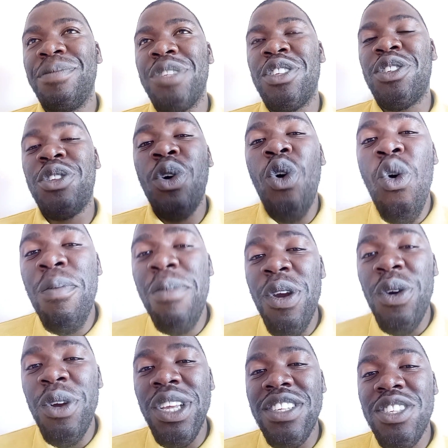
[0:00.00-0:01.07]

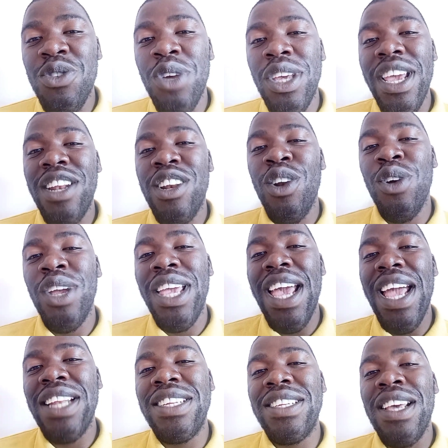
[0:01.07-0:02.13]
strawberries. You can look
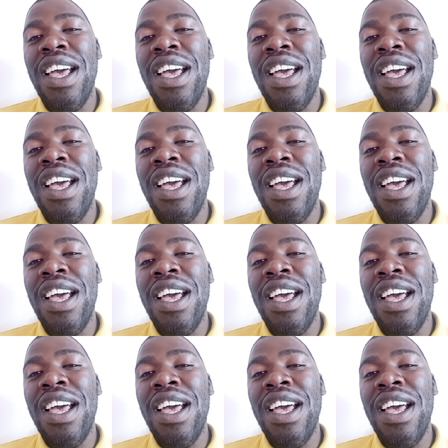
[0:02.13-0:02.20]
at